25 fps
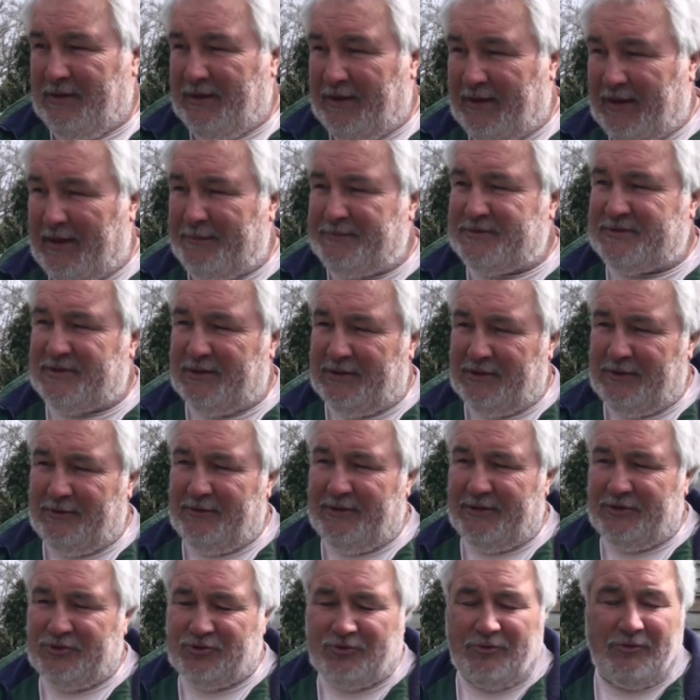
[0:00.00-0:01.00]
And
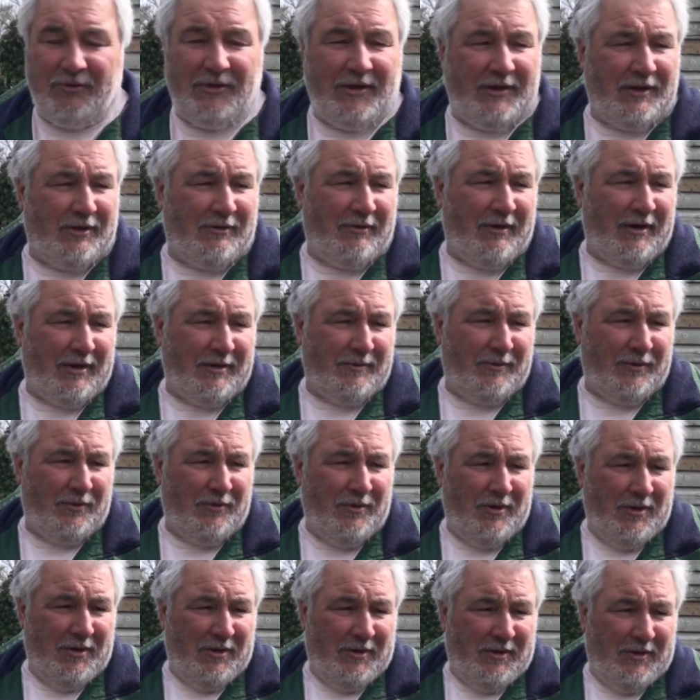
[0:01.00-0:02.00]
absolutely, truly incredible.